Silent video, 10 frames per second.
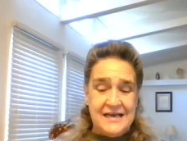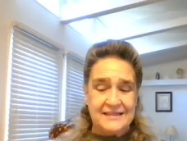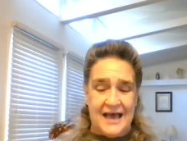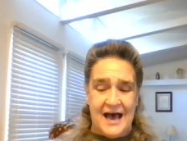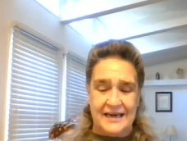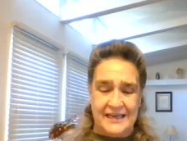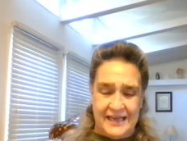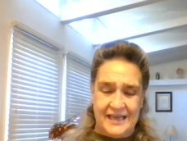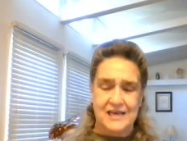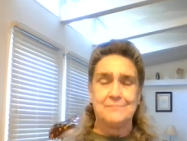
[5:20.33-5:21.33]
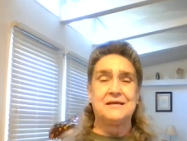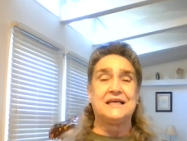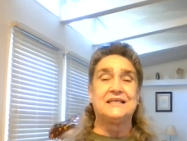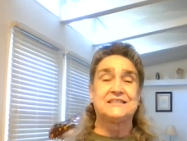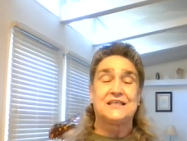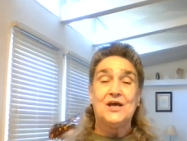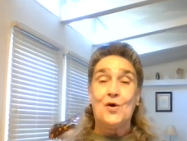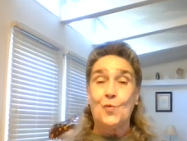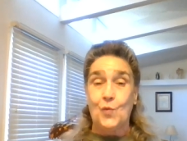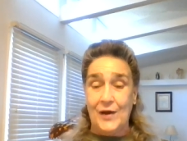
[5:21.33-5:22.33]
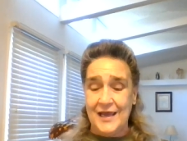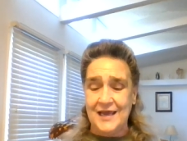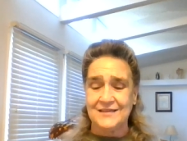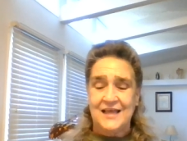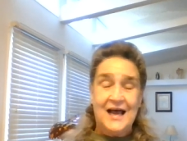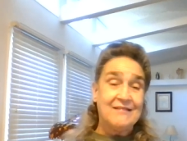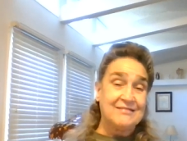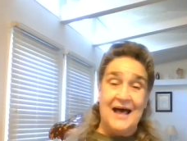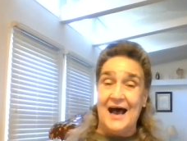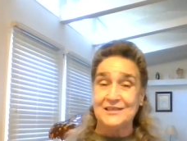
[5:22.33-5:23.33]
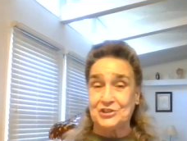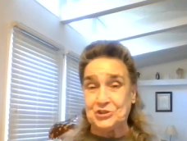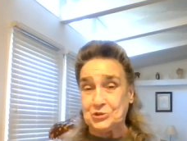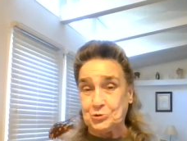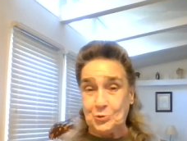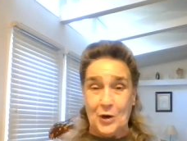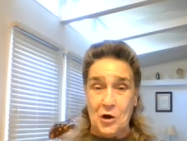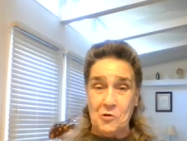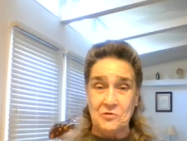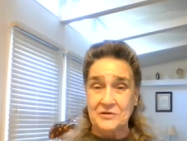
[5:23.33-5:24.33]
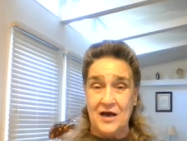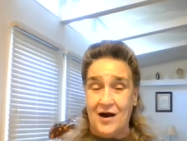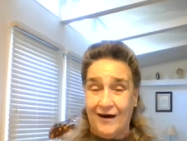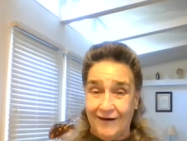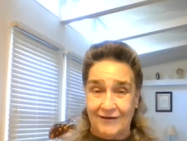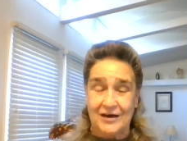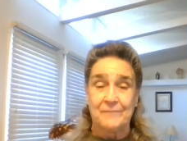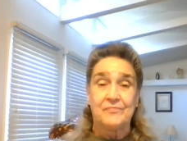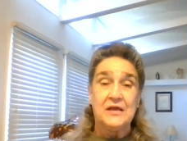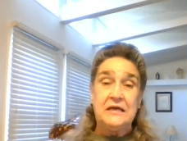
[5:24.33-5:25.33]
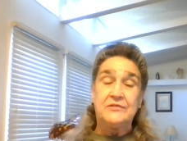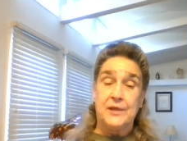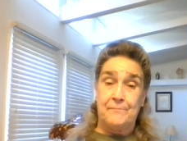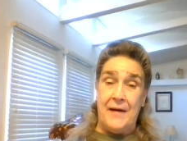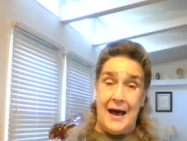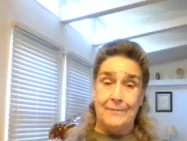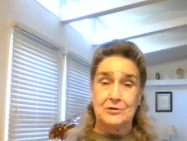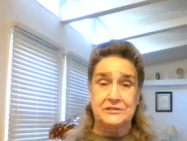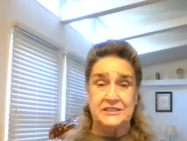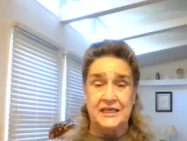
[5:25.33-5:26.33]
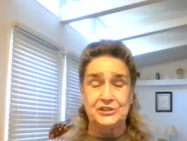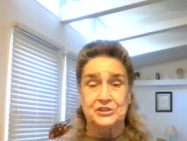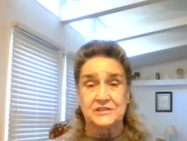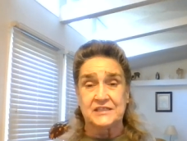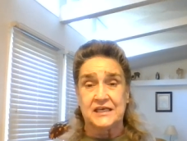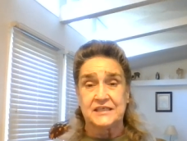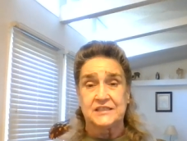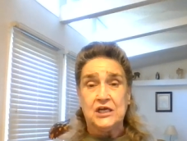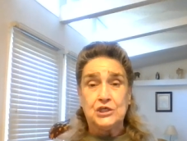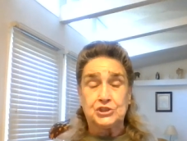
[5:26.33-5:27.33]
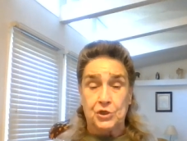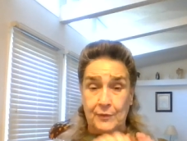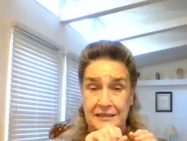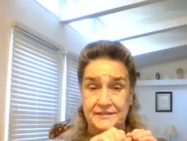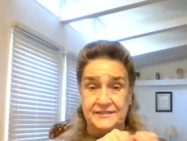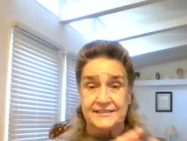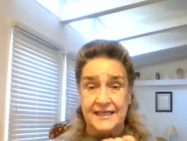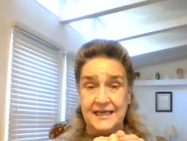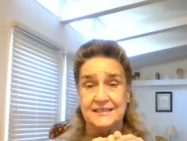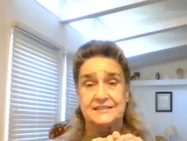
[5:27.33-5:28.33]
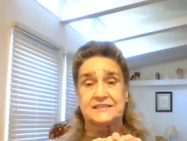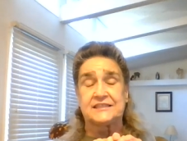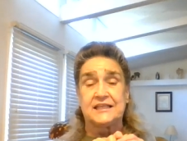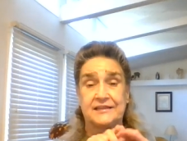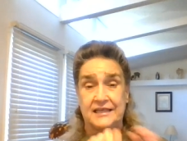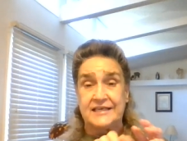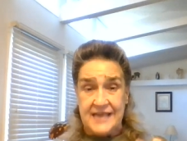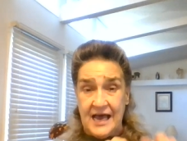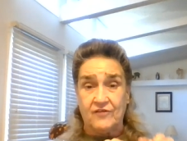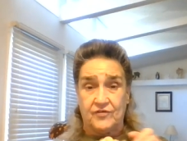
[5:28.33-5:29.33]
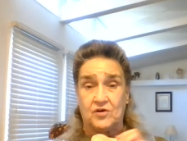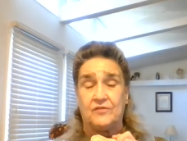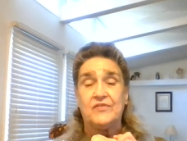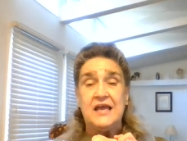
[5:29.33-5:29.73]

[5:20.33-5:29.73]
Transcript: thine enemies with thy strong arm. The Bible teaches us to resist the devil